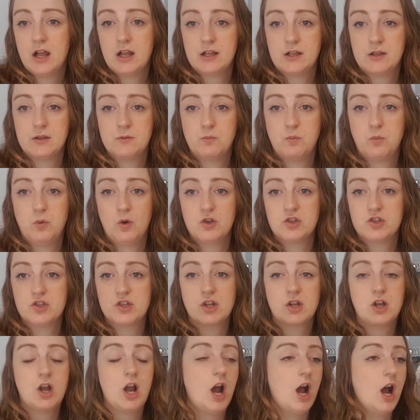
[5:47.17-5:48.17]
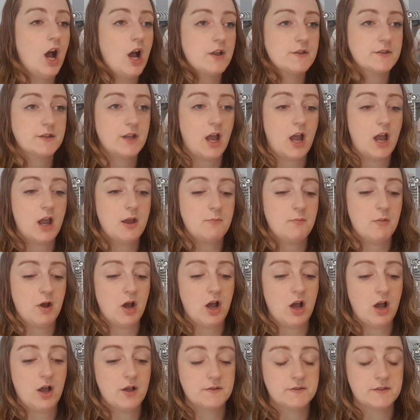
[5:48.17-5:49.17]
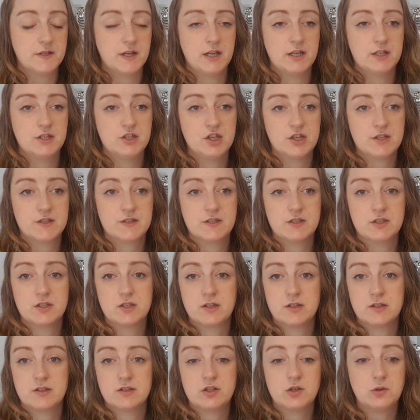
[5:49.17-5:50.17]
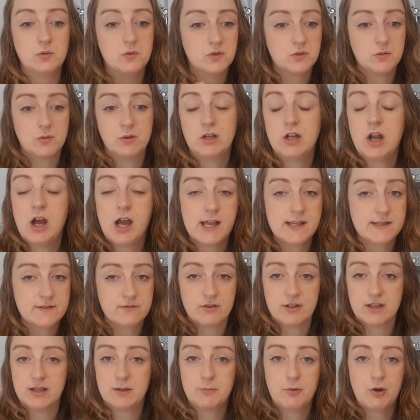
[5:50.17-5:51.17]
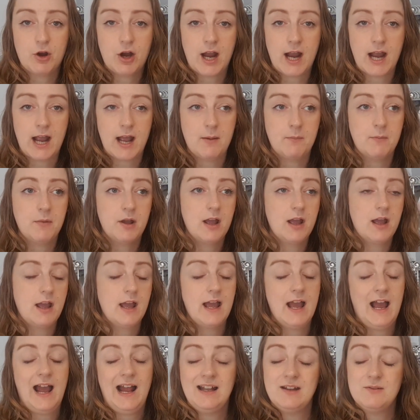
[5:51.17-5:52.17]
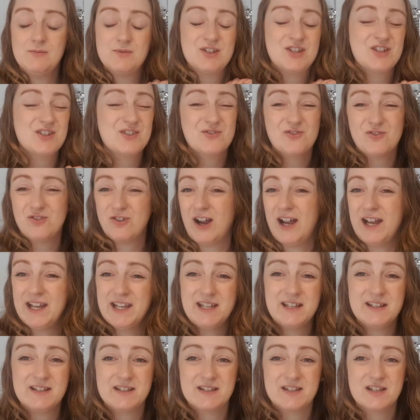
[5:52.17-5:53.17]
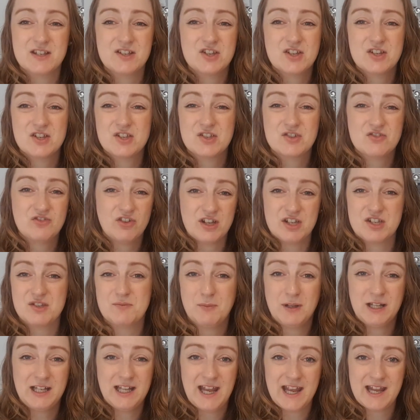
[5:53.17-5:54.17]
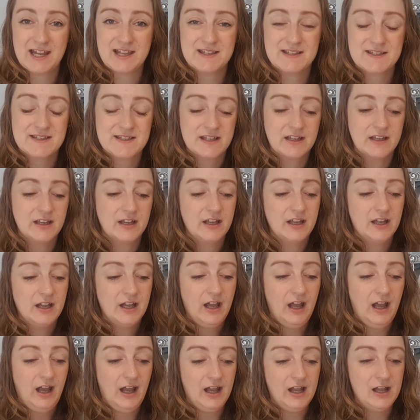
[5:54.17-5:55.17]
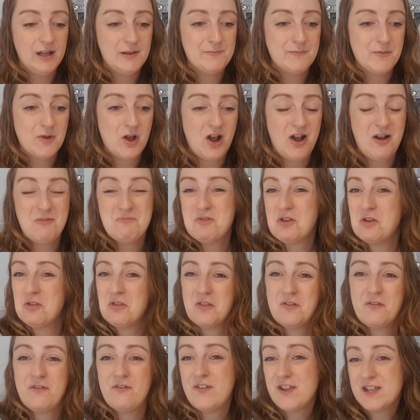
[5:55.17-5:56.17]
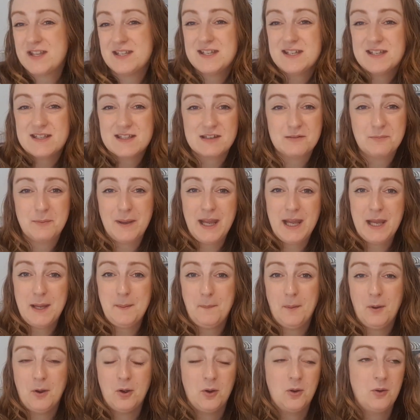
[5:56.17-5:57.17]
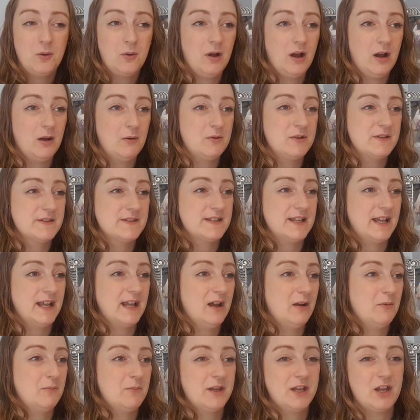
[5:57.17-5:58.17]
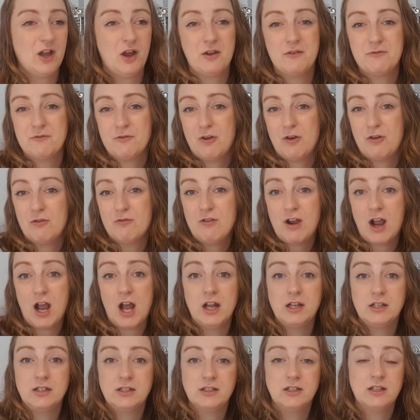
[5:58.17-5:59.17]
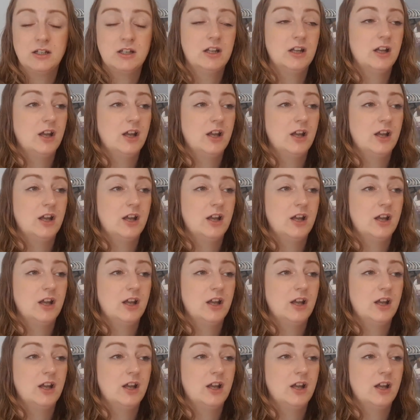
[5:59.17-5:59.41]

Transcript: I could watch the cars going past and just talk to Eliza in the pram. And it was just great to just stretch my legs. I'm not the fittest of people. I wouldn't say I'd be going for a run.